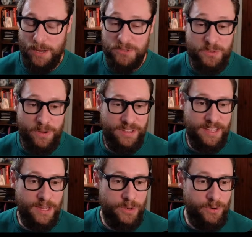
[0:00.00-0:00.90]
just working
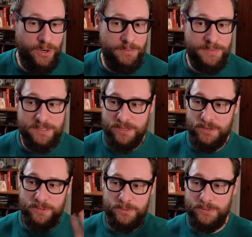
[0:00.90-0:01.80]
in Chrome. There's
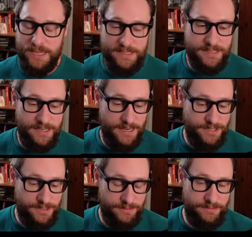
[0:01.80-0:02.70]
no
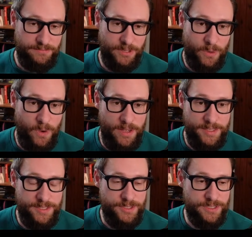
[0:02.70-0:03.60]
installation
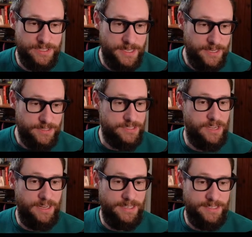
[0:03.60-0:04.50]
required. You just
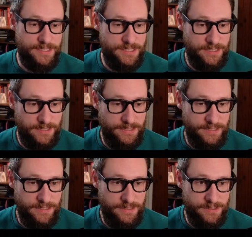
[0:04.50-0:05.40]
sign into
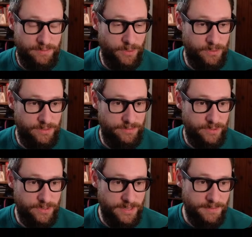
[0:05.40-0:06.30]
Flora and
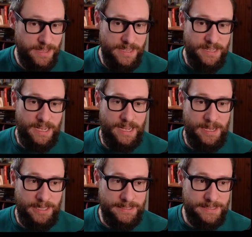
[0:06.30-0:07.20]
Fauna,
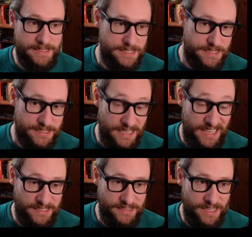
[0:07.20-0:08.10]
and
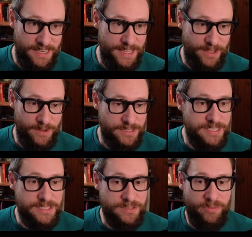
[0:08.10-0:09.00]
here you go. So
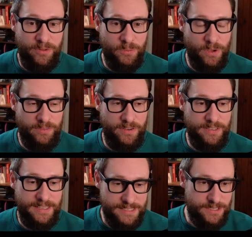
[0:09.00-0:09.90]
this is the full workflow.
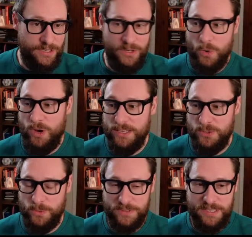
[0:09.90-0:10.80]
Now this can look quite
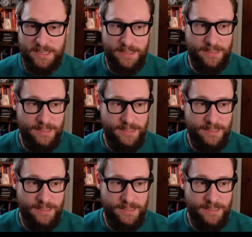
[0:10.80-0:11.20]
daunting,